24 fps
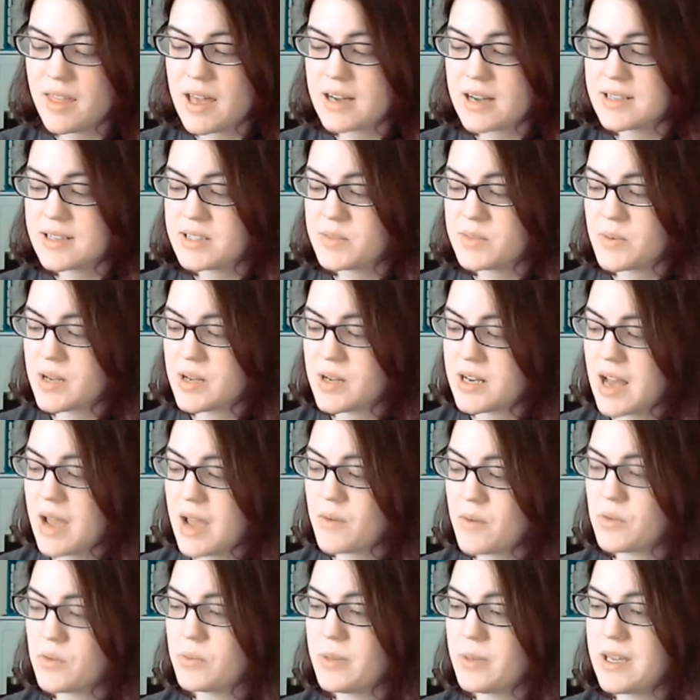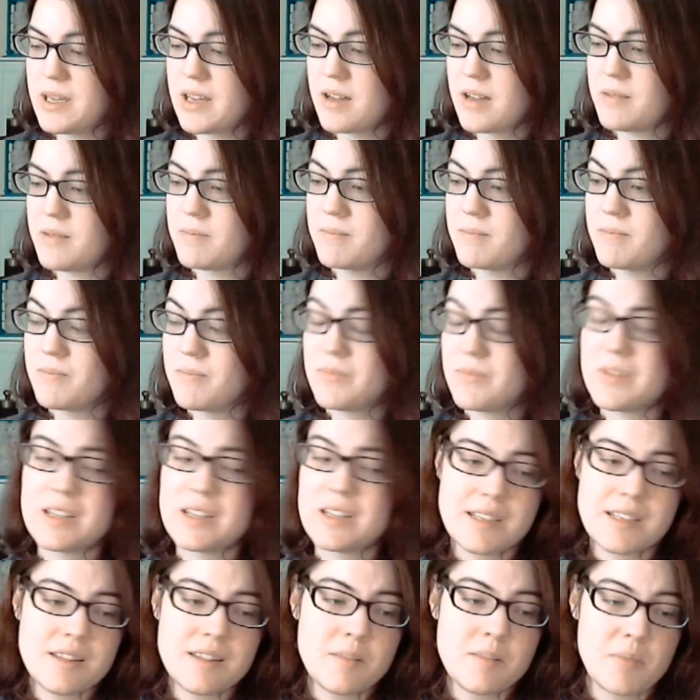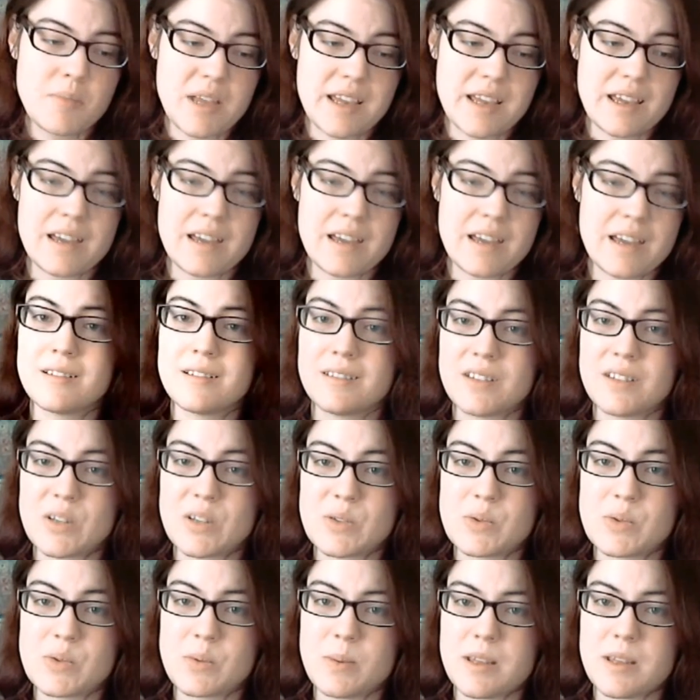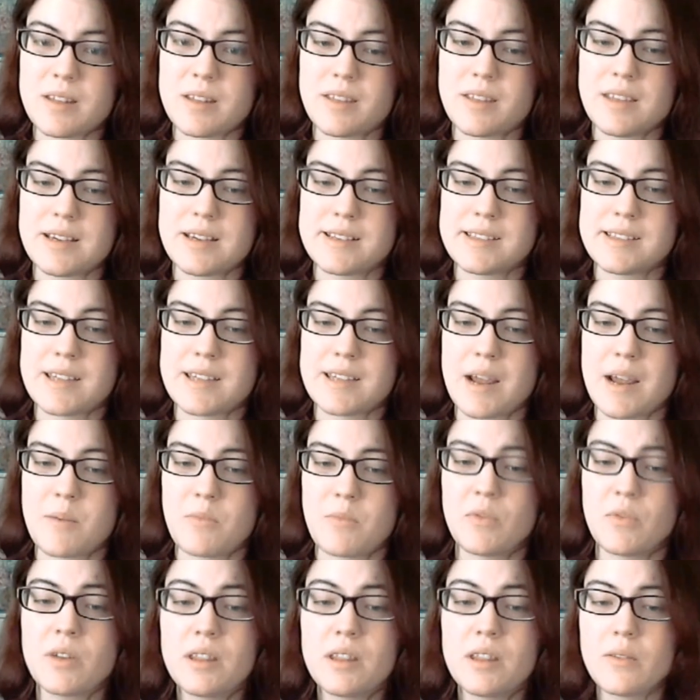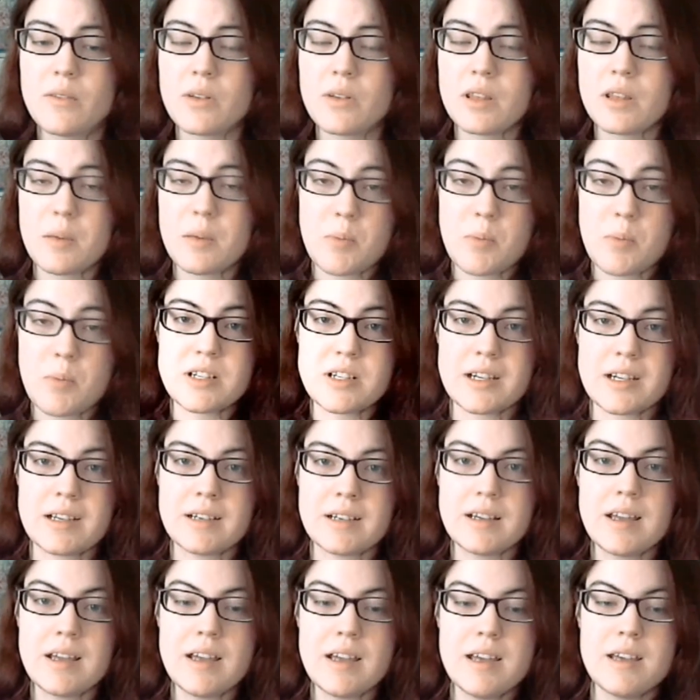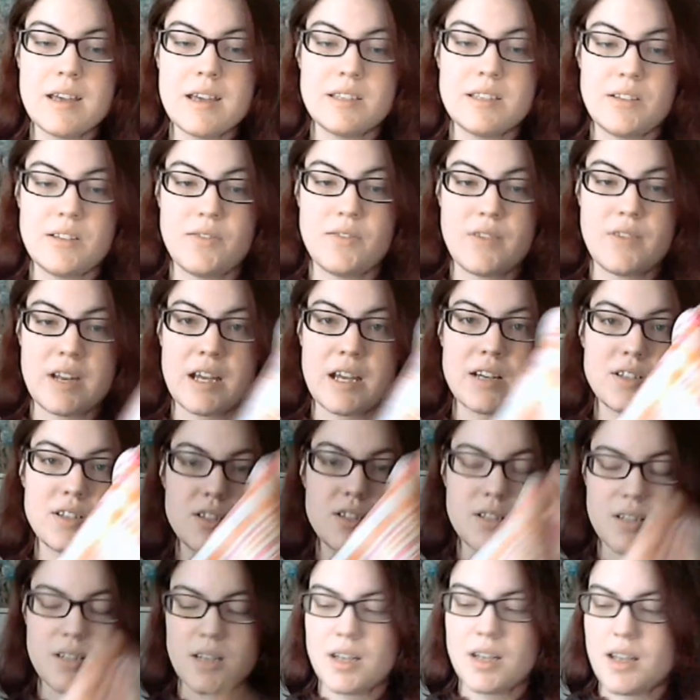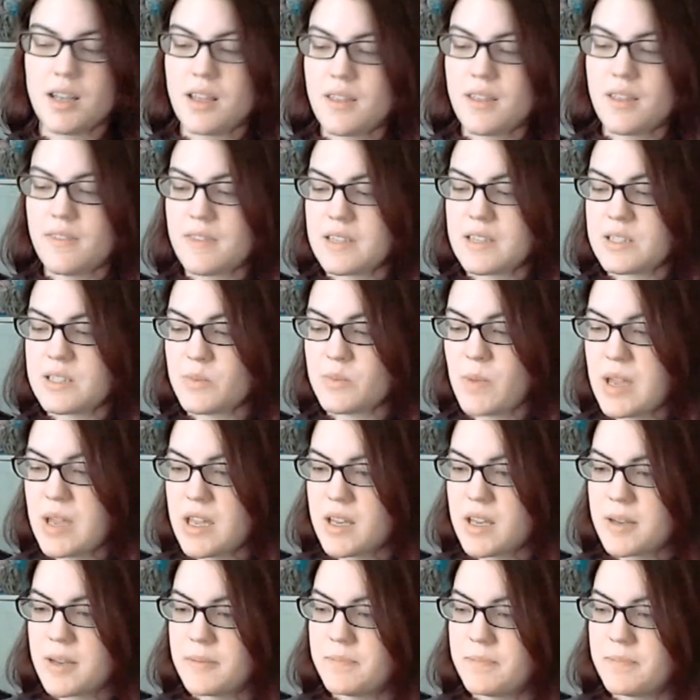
is what I will be, um, this and the blanket, those will be the things that I'm really, really pushing to finish this week.